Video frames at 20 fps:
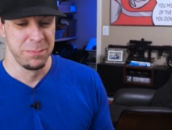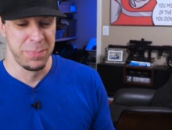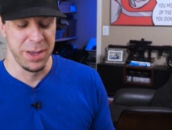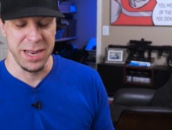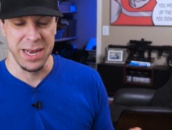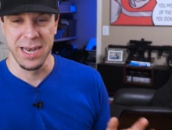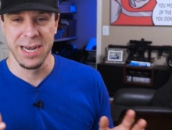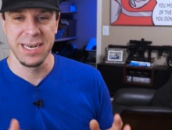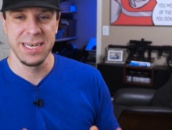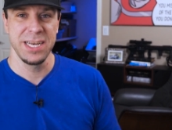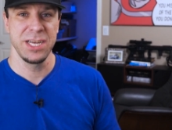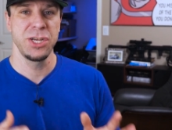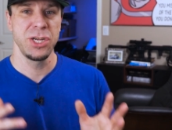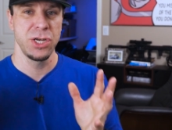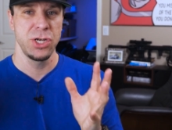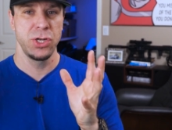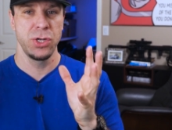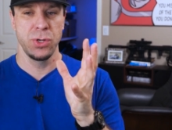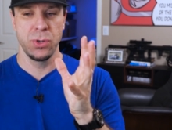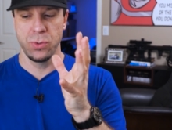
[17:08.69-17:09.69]
but in
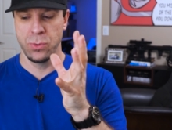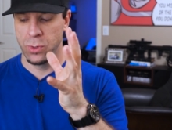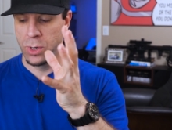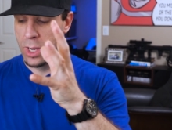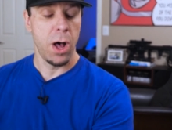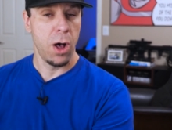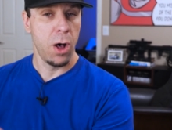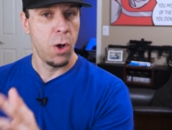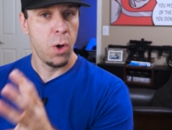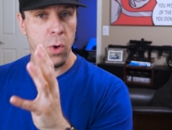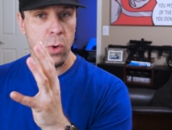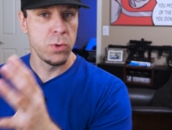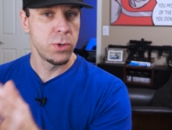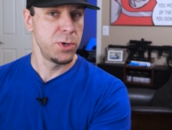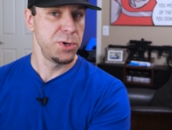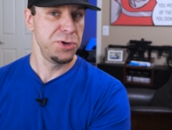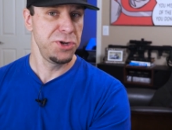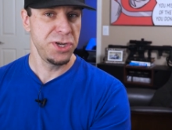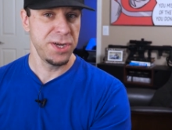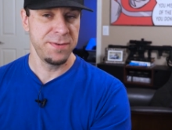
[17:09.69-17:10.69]
addition to a whole
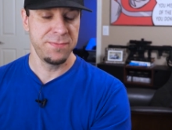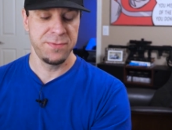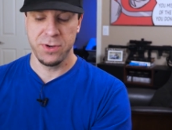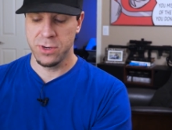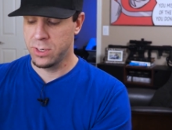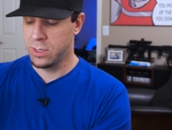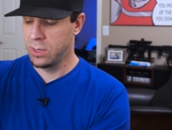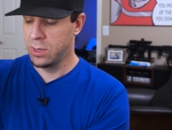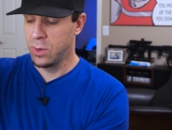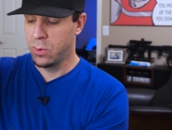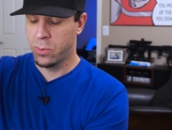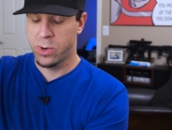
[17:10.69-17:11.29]
new shifter